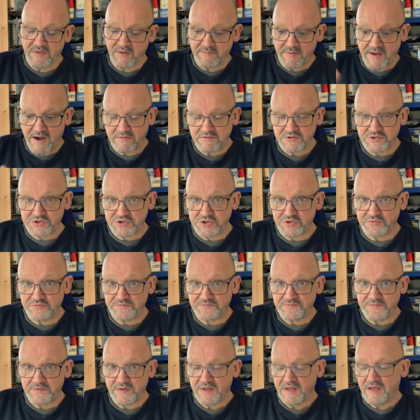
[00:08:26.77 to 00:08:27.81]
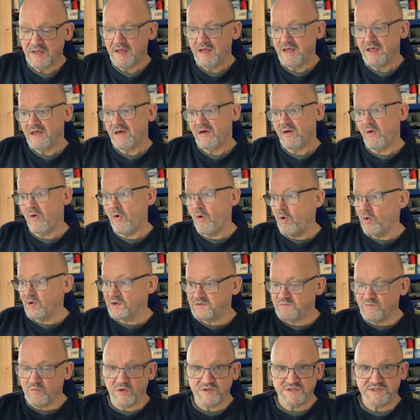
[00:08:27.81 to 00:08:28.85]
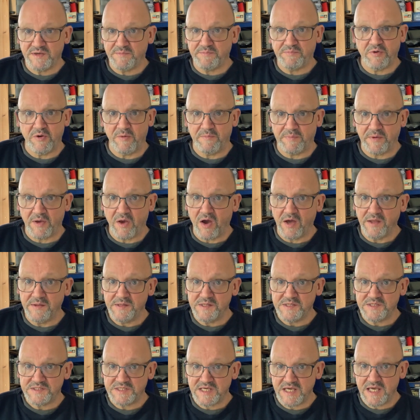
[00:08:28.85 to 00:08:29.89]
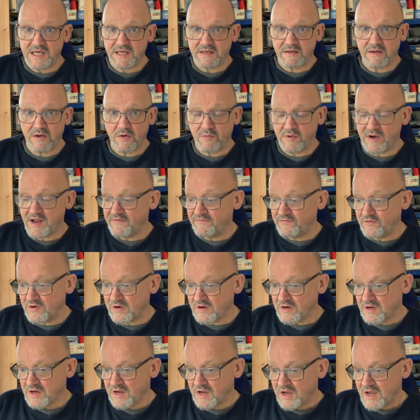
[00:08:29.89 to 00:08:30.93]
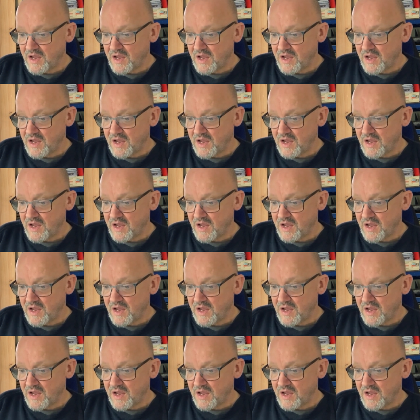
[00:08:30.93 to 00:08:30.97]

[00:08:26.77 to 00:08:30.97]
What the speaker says: parachute, or was it put behind the seat or whatever,